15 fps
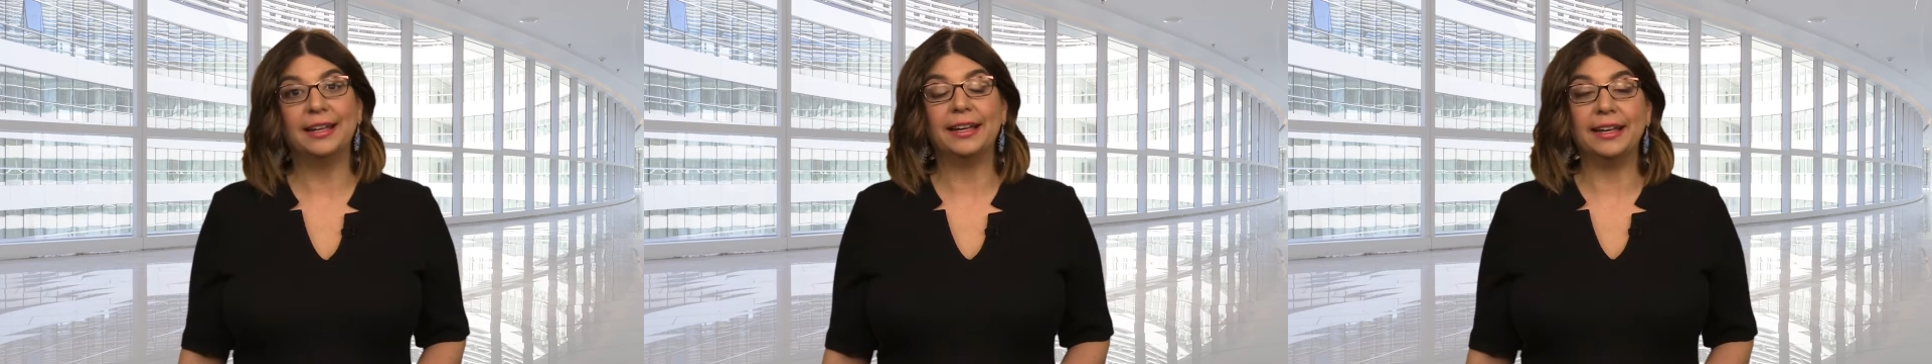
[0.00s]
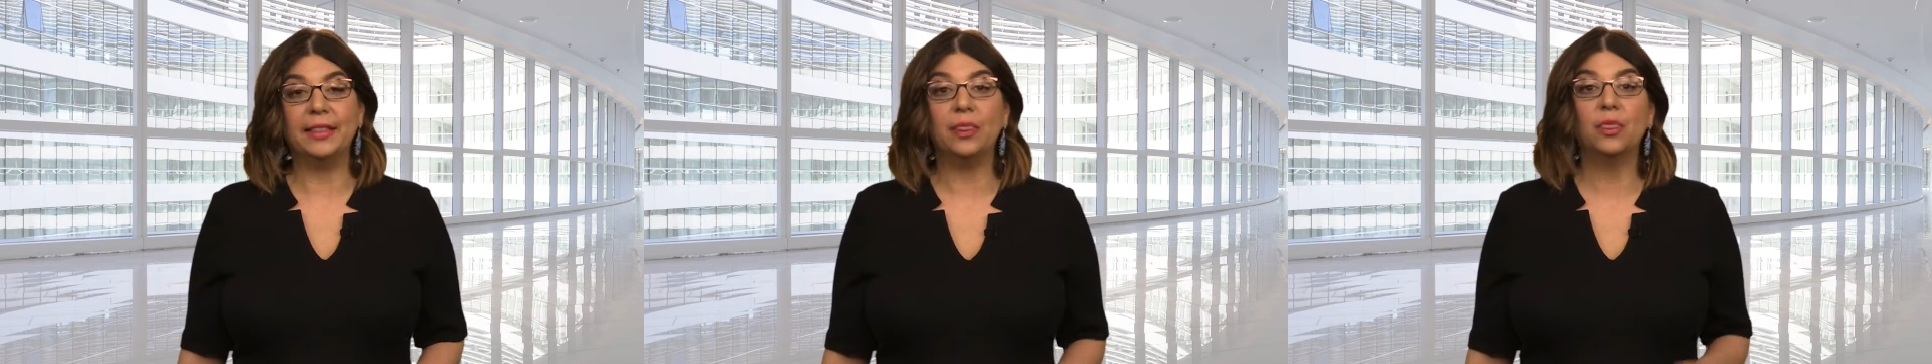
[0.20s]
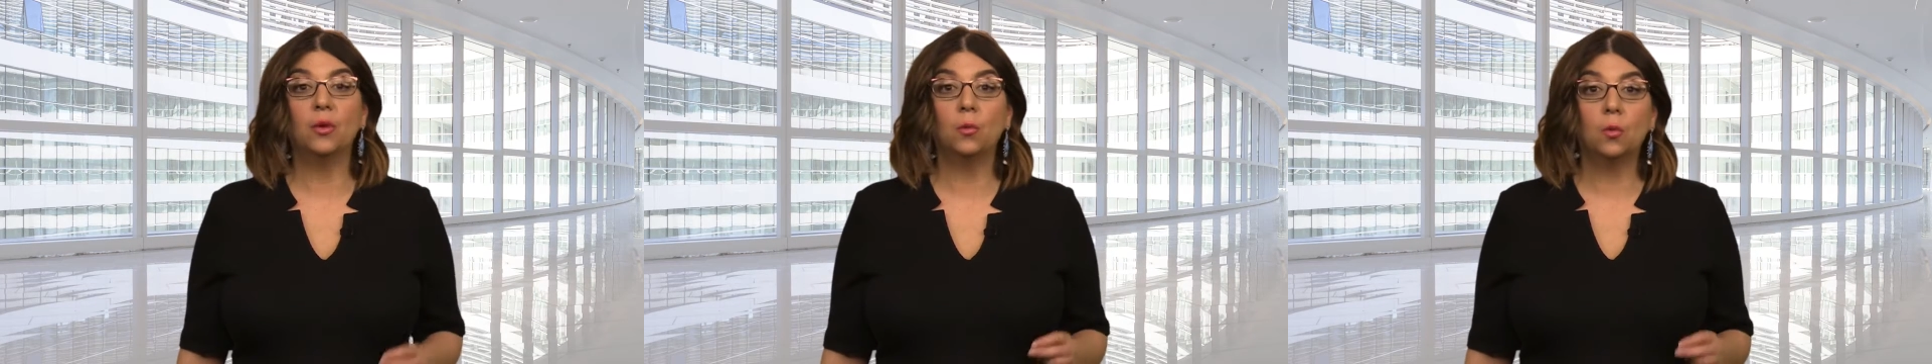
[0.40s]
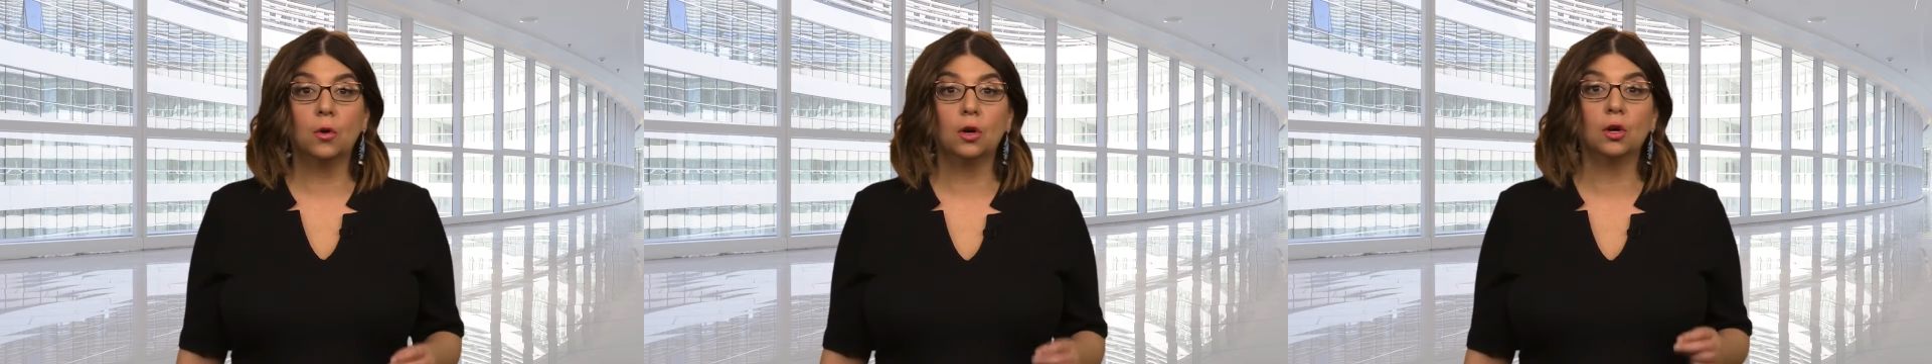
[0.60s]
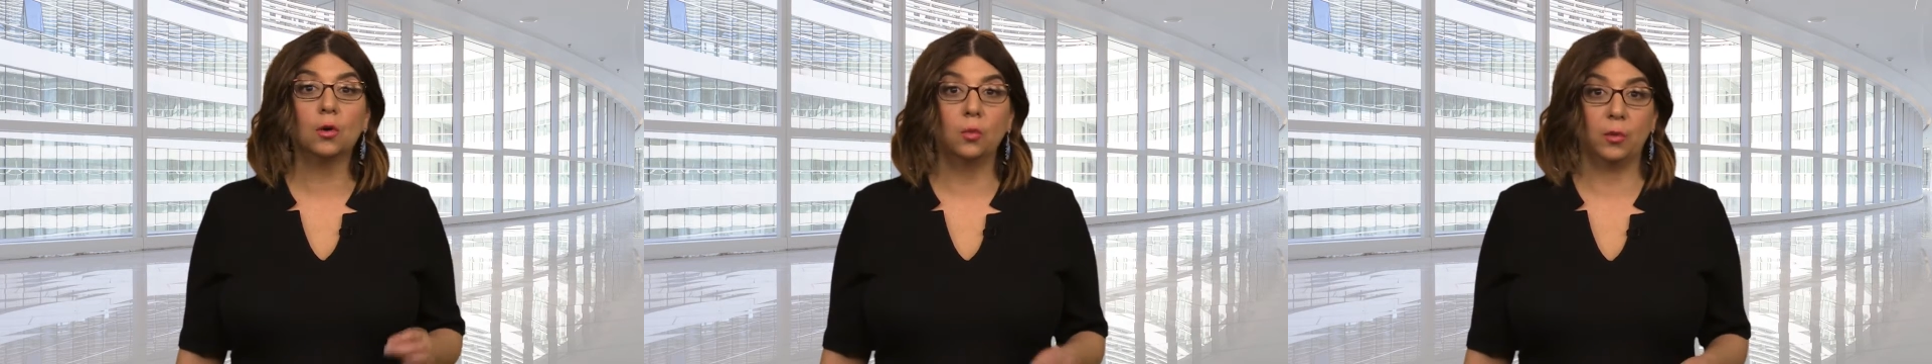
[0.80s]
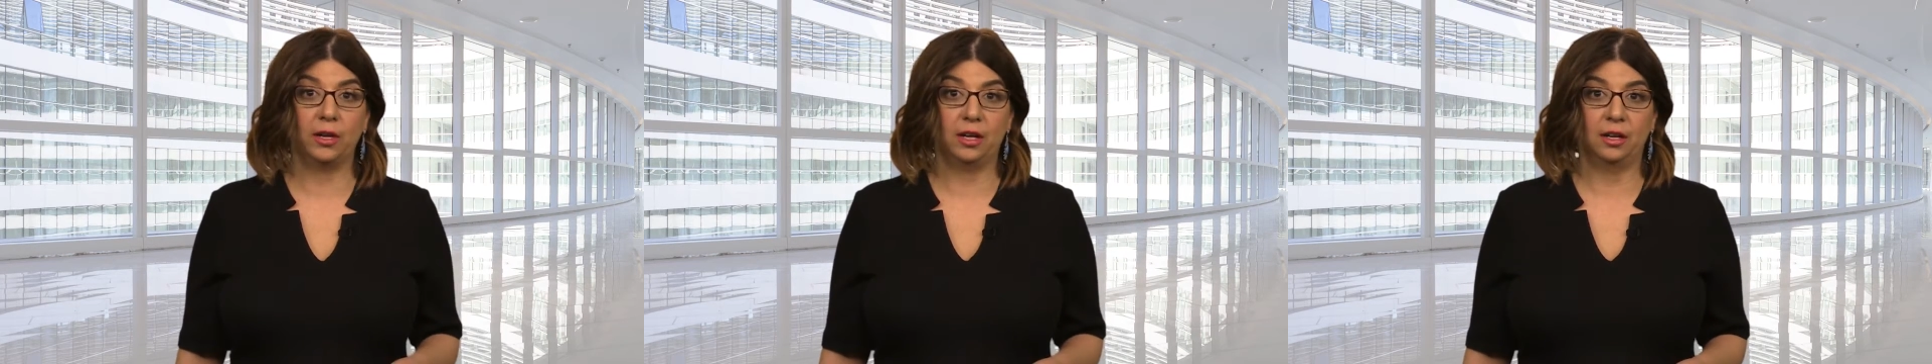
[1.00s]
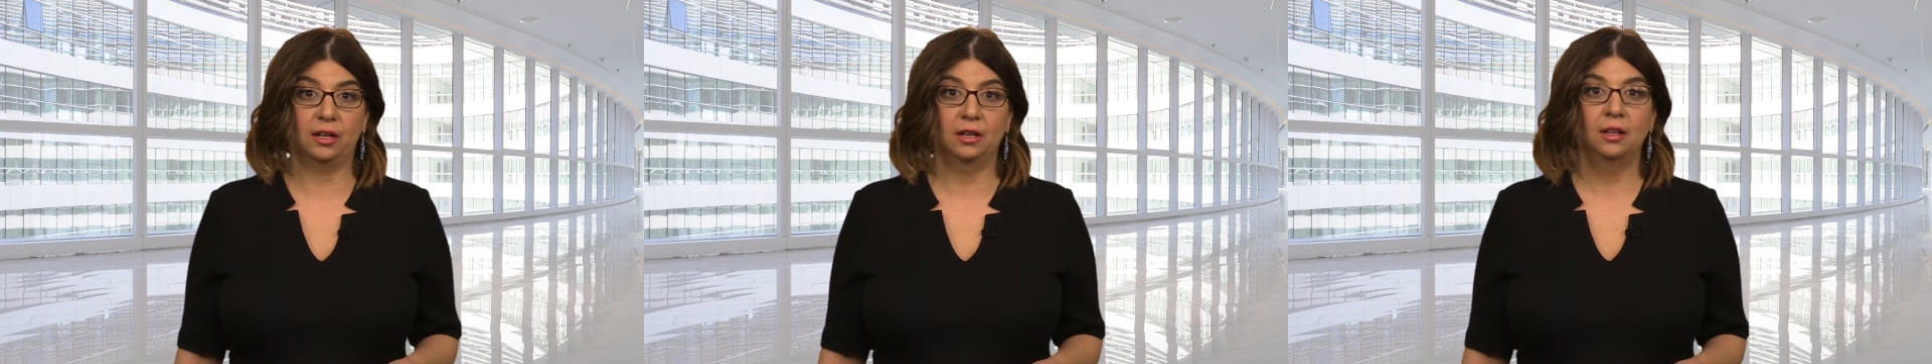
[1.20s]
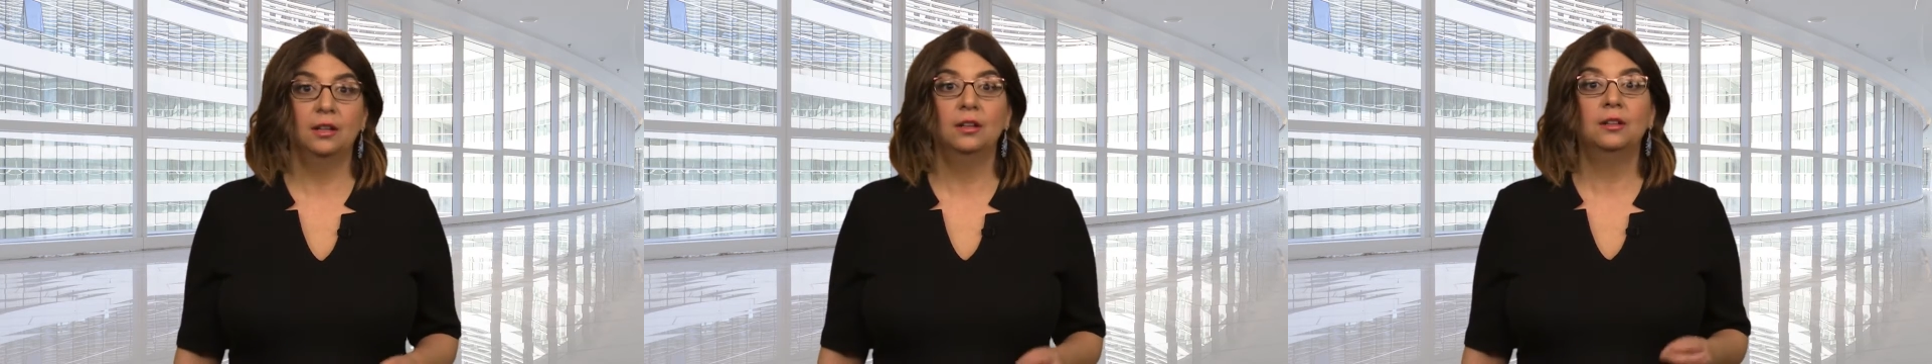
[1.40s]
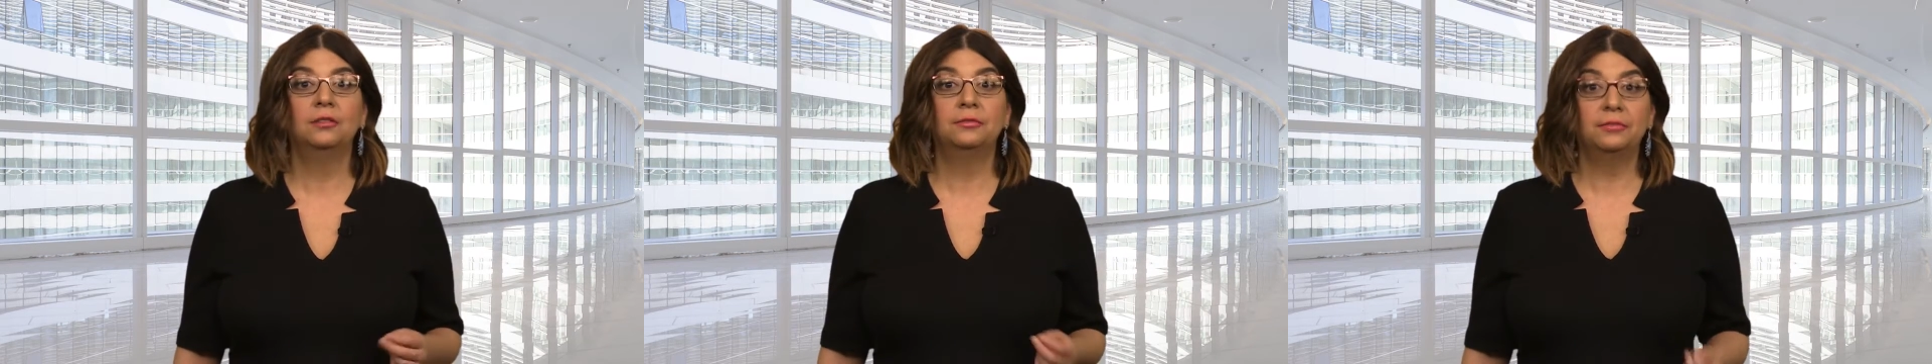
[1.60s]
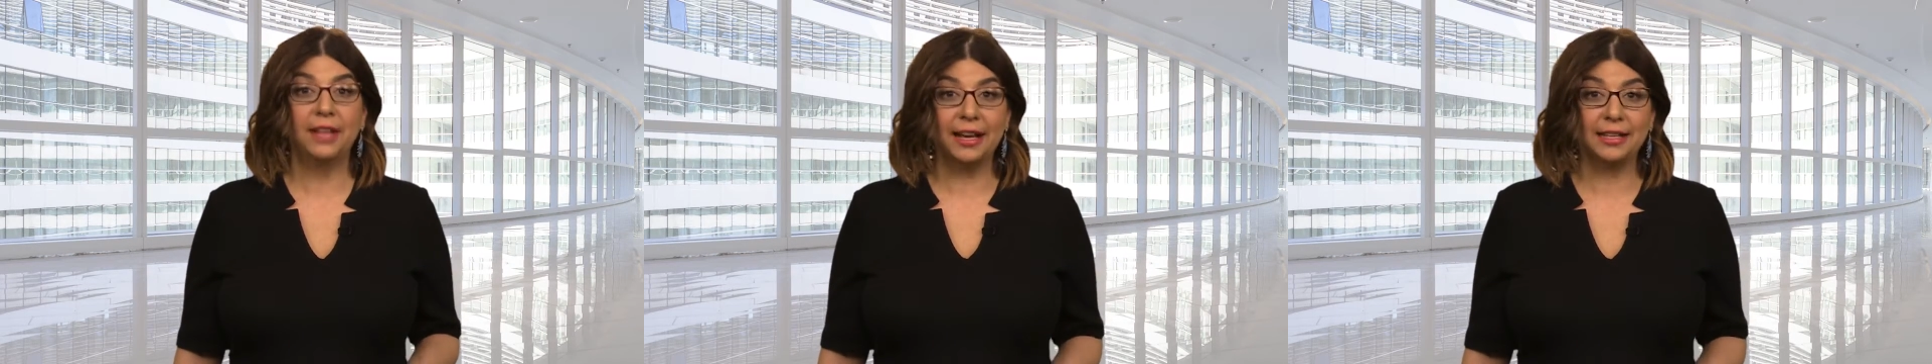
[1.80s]
in the work week,
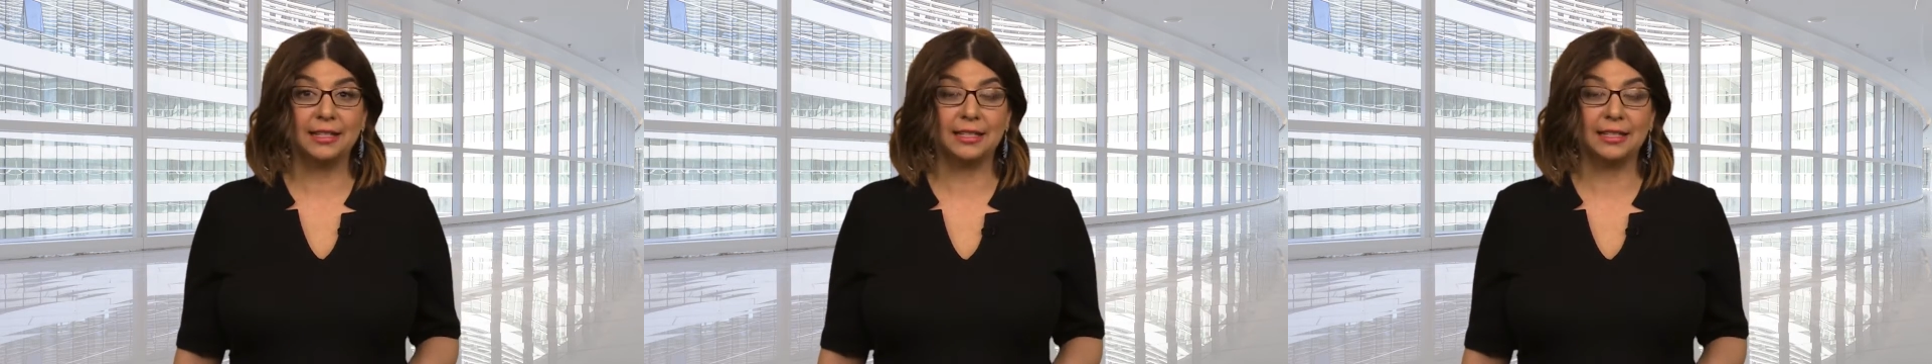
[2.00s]
flex